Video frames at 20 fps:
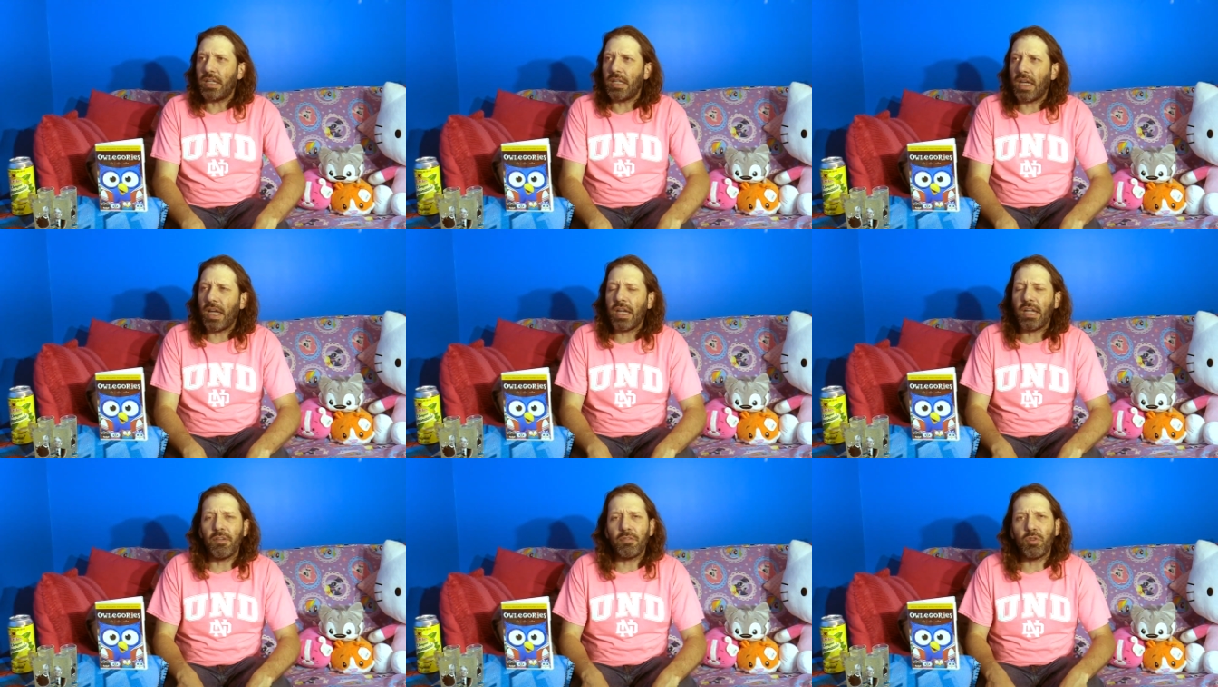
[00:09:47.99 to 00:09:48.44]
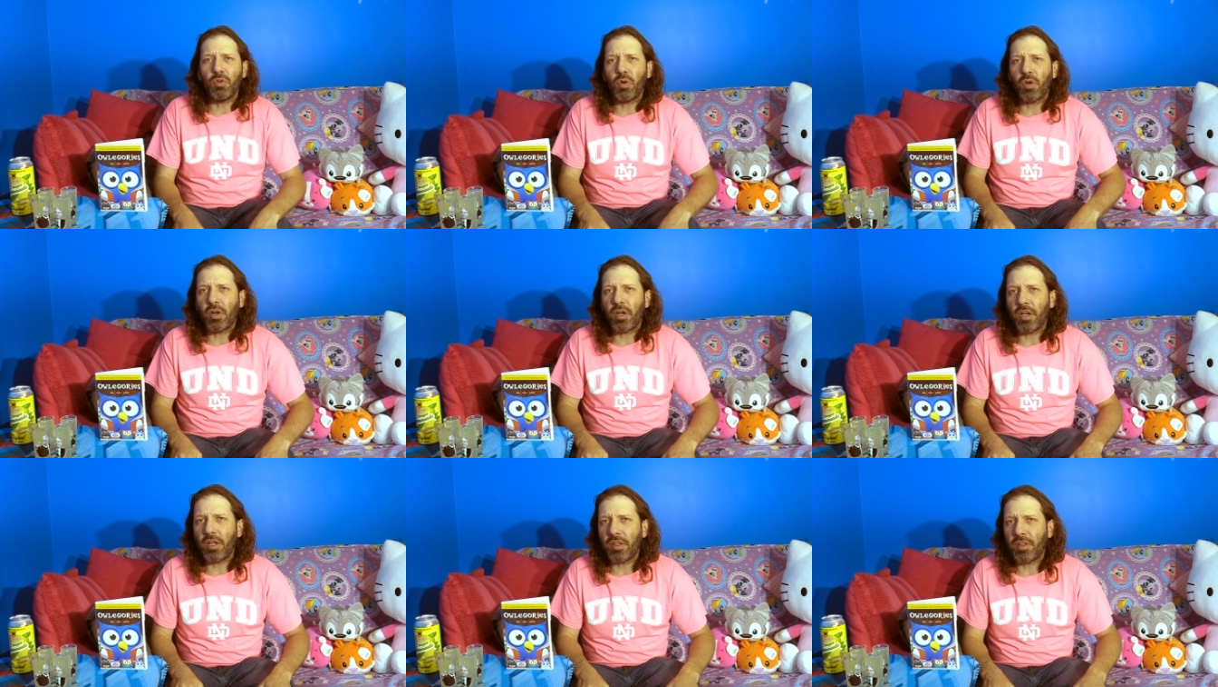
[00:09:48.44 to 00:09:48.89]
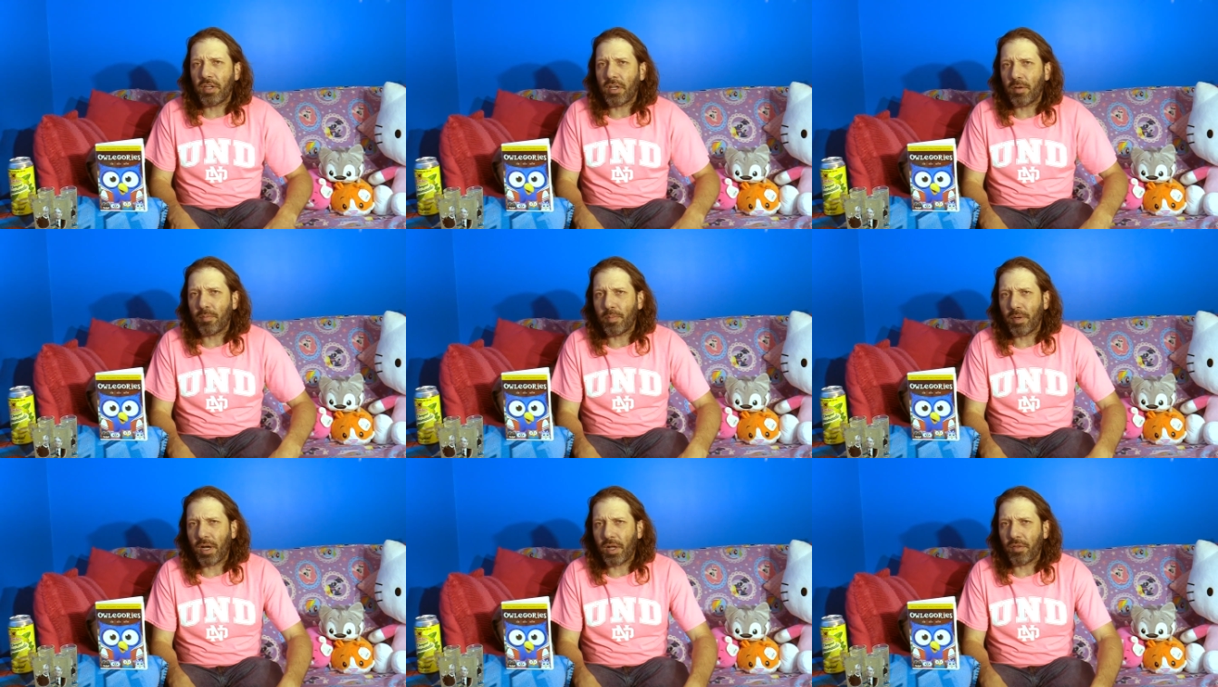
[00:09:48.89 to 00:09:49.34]
hey, have you heard
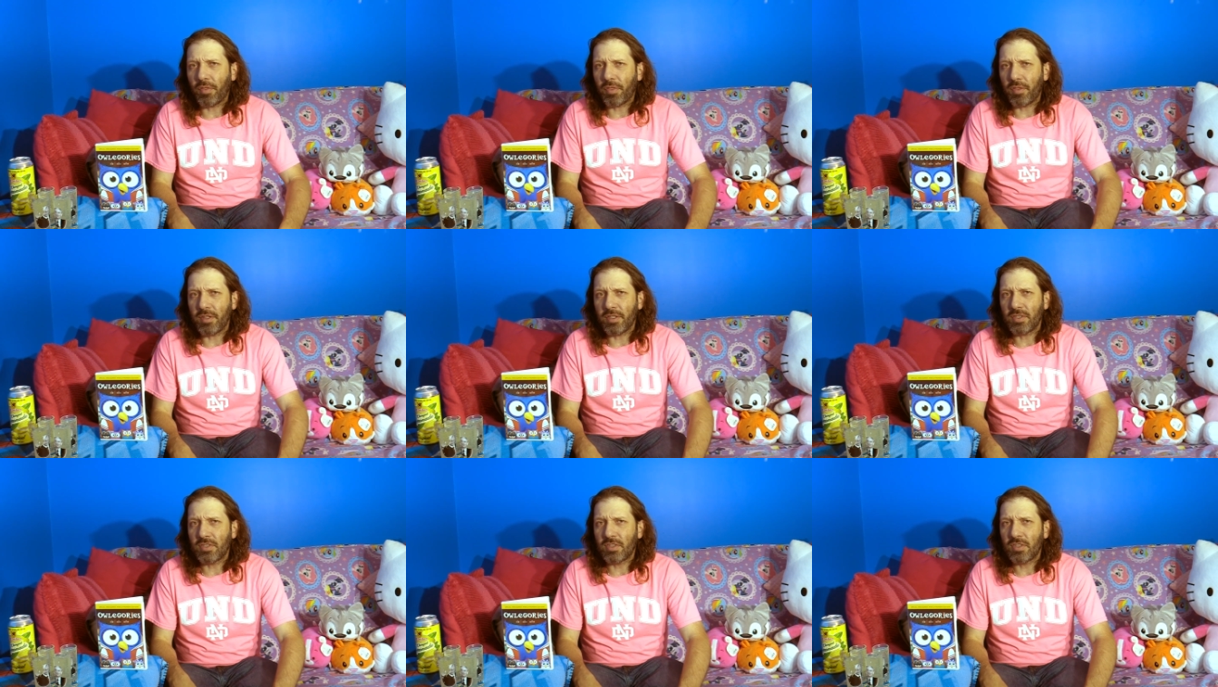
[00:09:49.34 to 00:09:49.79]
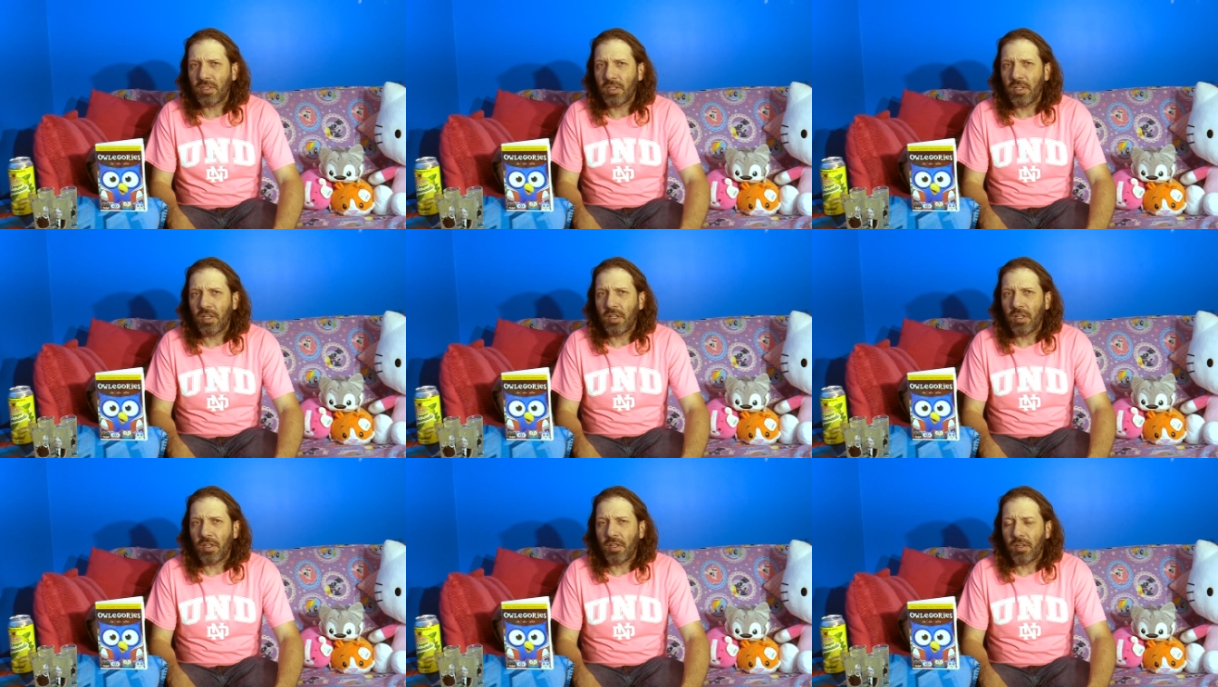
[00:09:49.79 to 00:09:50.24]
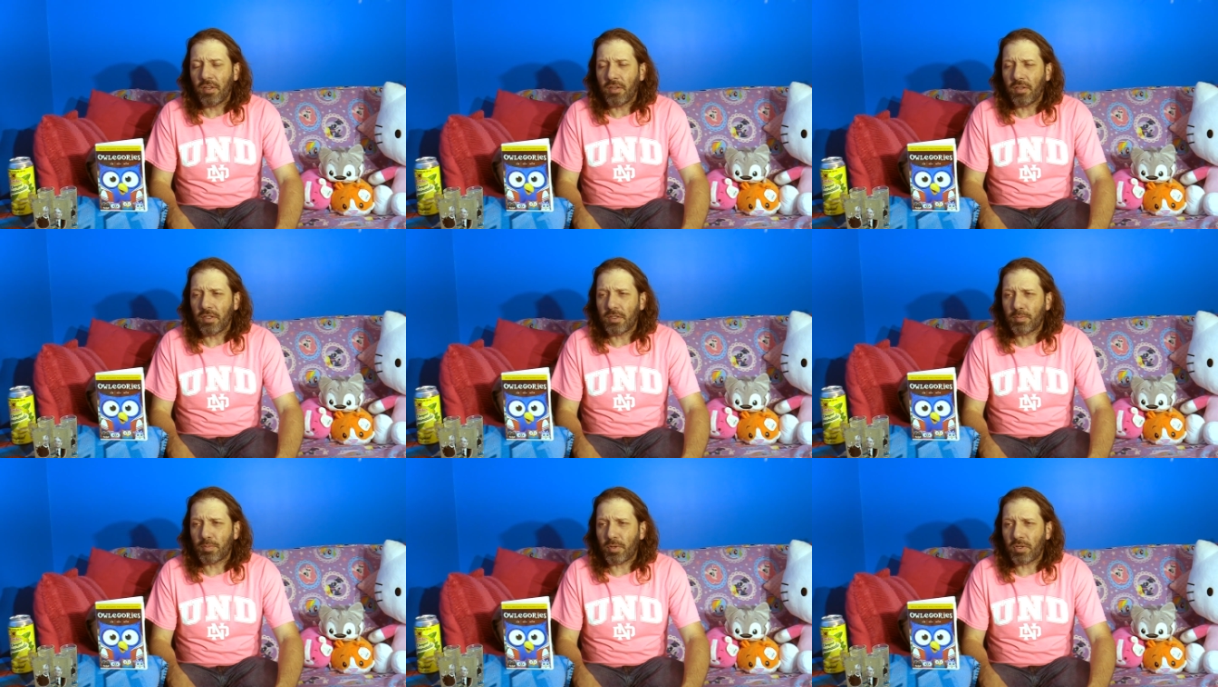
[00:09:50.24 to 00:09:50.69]
anything about this
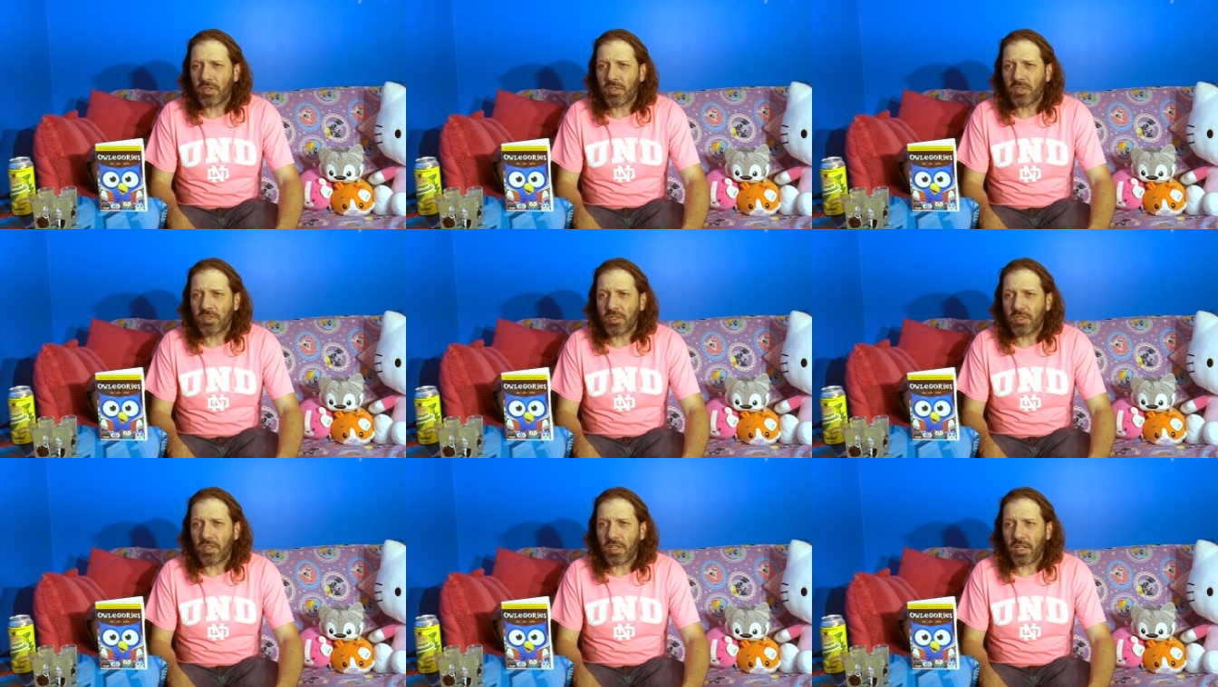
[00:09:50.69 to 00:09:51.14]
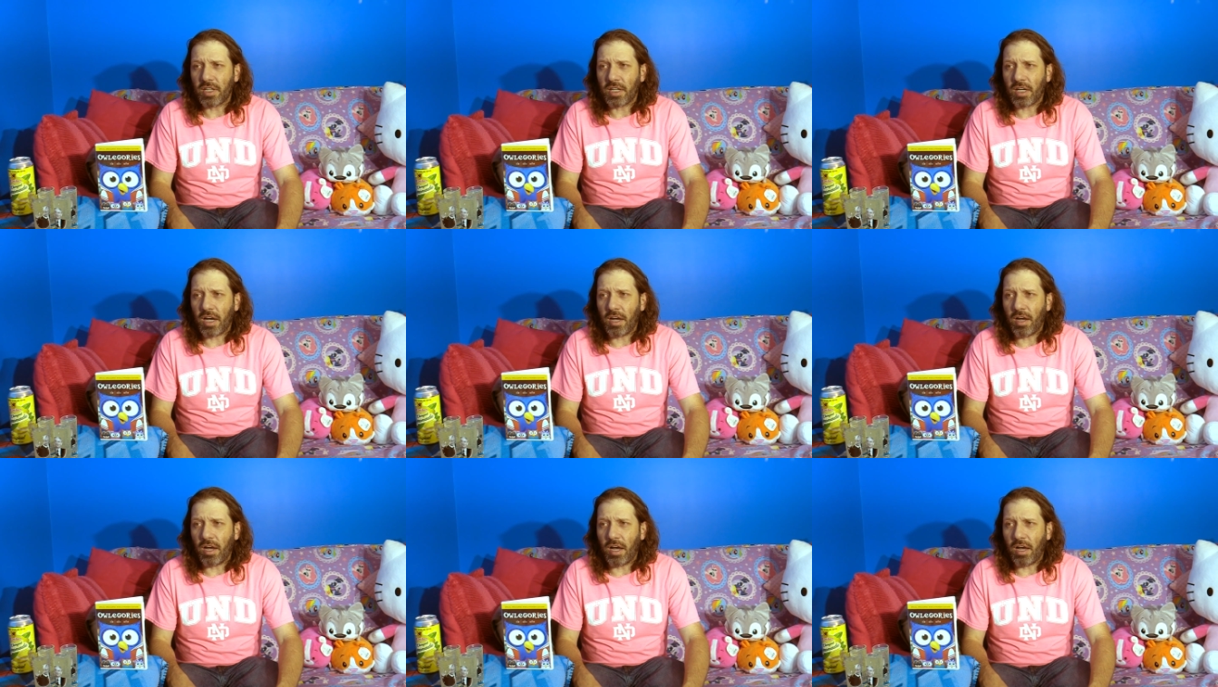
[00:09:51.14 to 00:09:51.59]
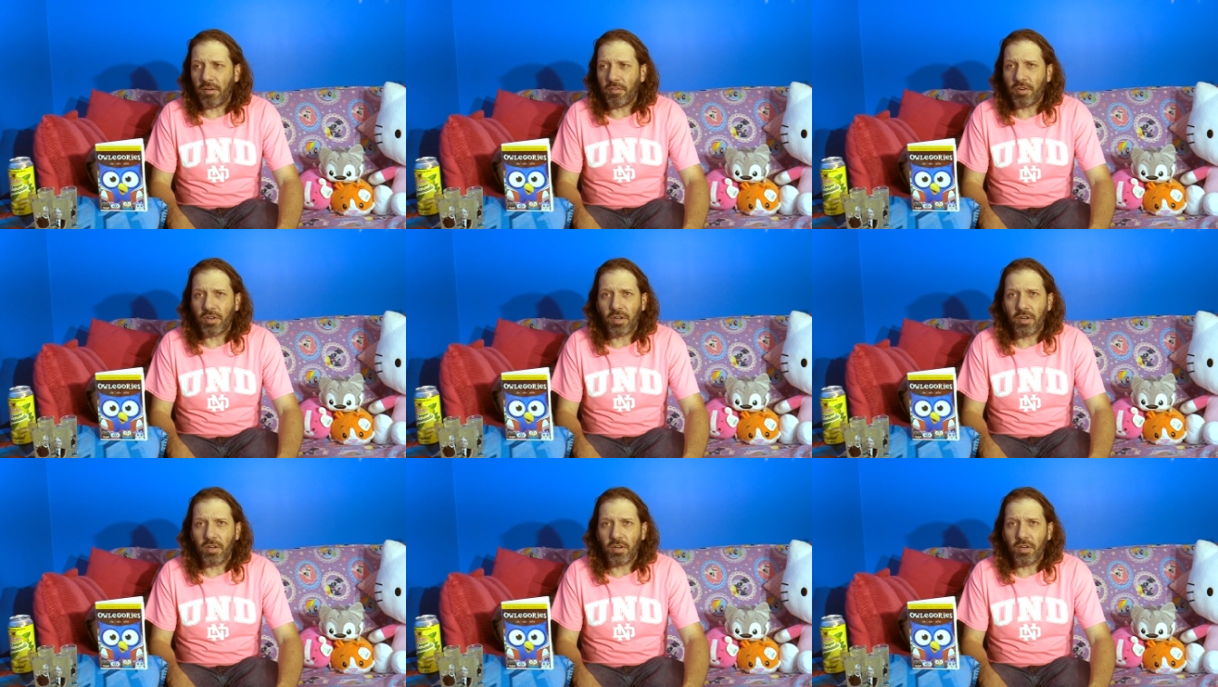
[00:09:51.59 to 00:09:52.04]
this person? Like I, I've
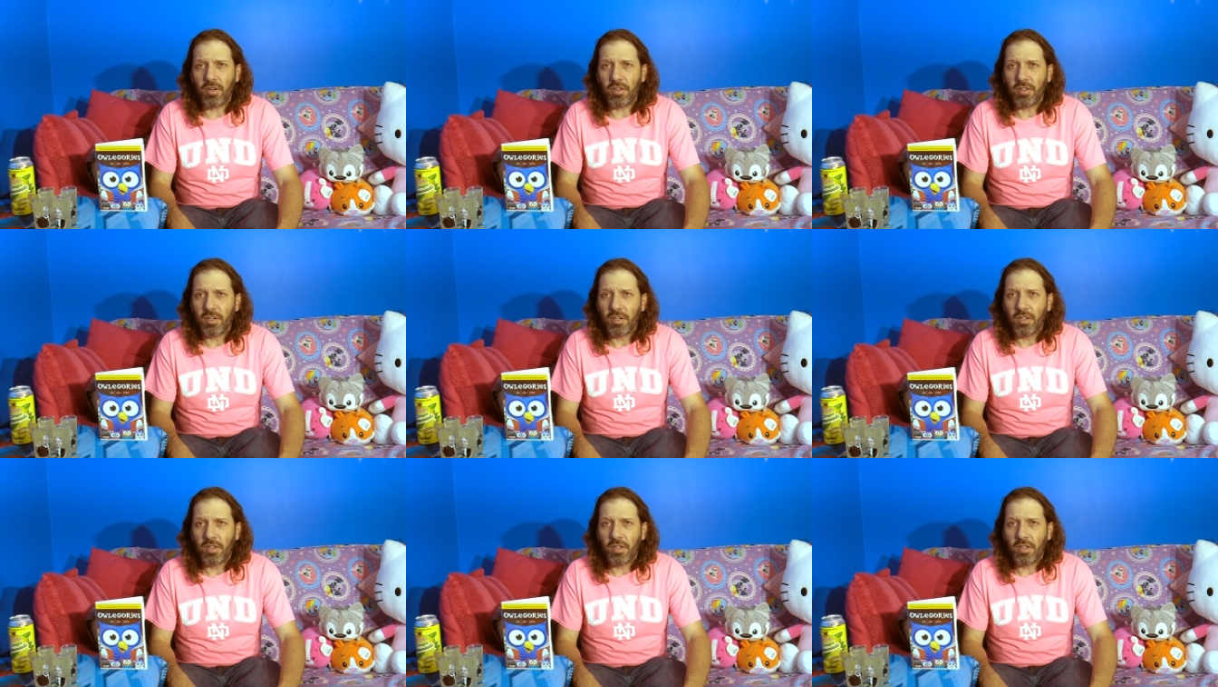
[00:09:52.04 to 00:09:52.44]
heard